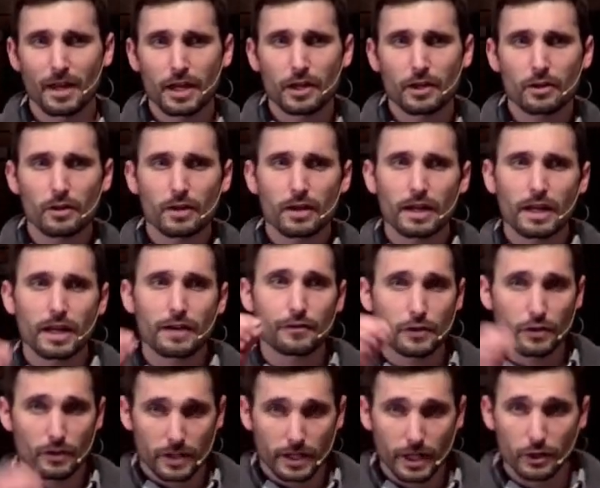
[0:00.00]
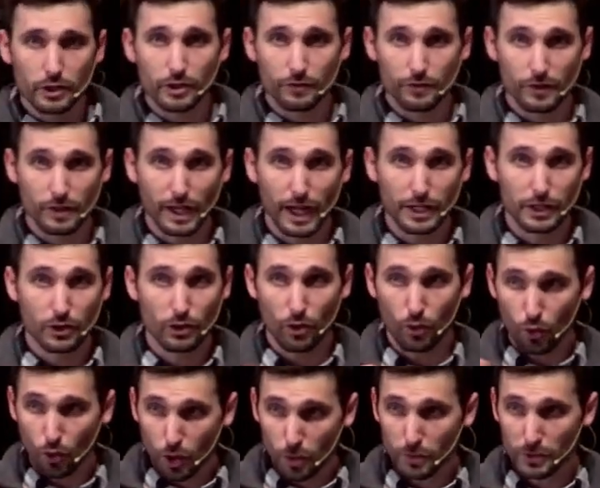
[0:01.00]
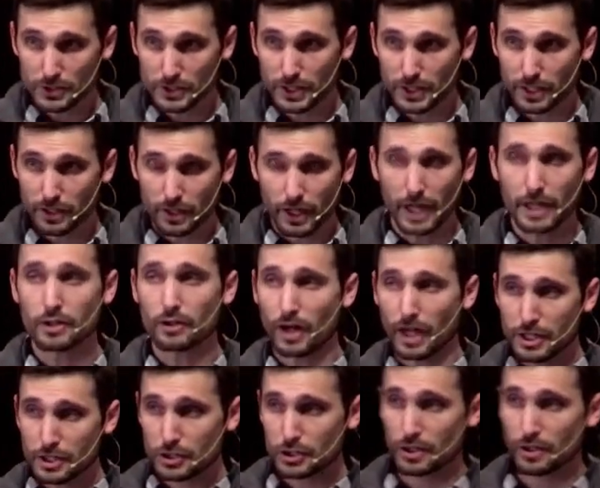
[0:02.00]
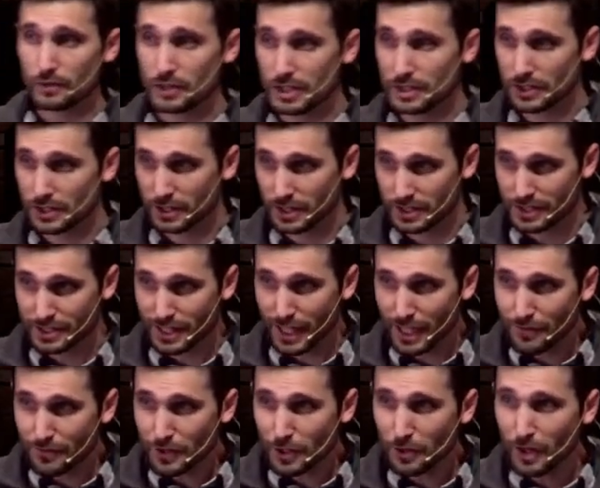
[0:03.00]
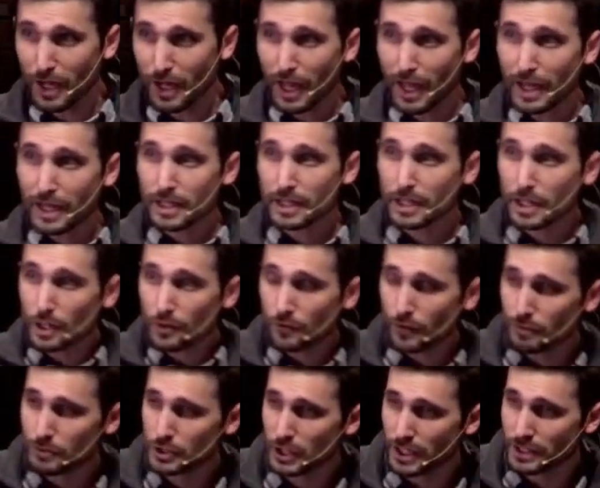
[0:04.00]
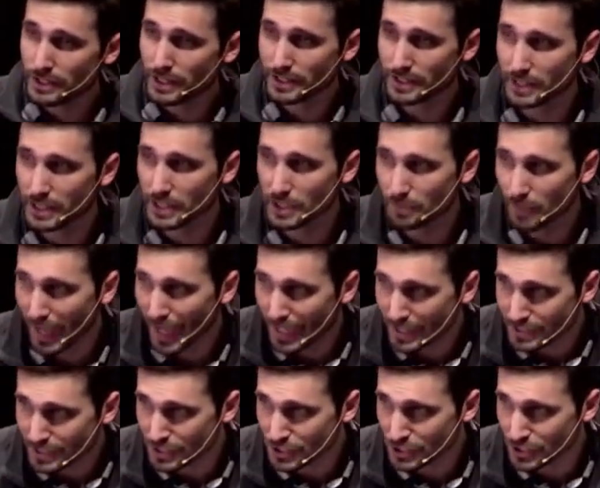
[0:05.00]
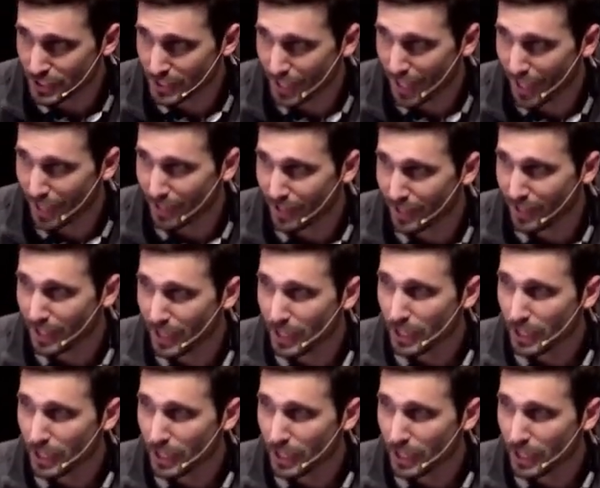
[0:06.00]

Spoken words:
If you're here and you feel like you're a horrible sinner and you're unsure if Jesus could save you, hear from Jesus in this passage today.